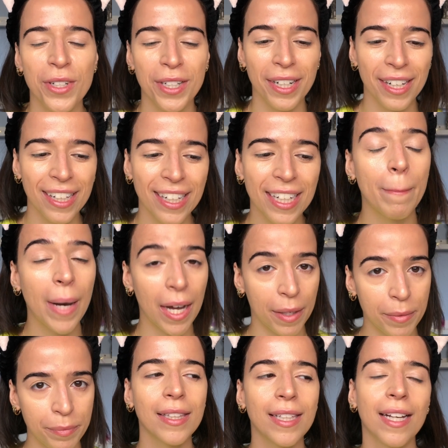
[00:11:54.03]
look,
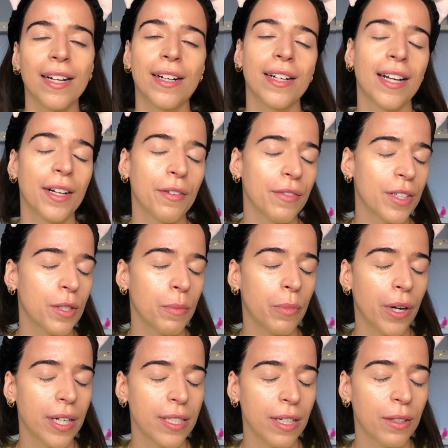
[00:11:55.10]
but they are kind of a
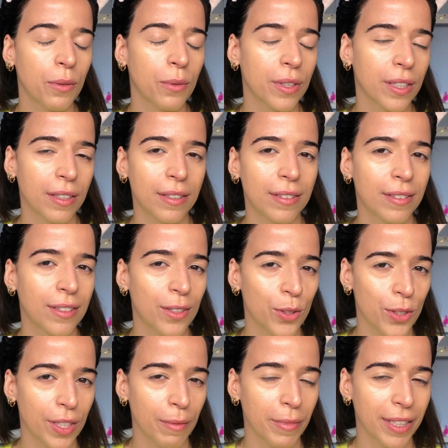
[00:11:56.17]
surprise. I don't want to
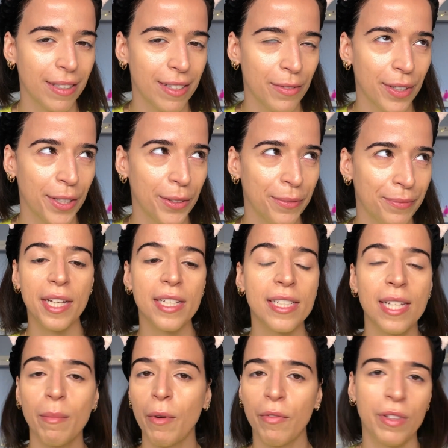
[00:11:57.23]
use them in this video, and
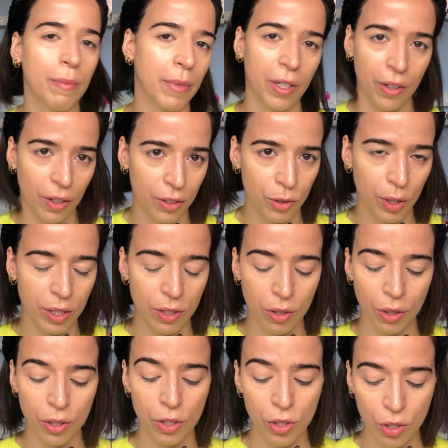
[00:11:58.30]
some of them are not
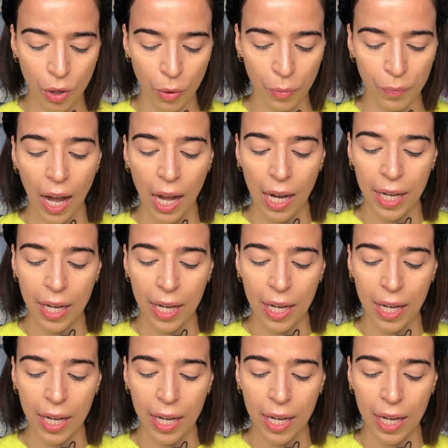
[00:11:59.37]
drugstore. So I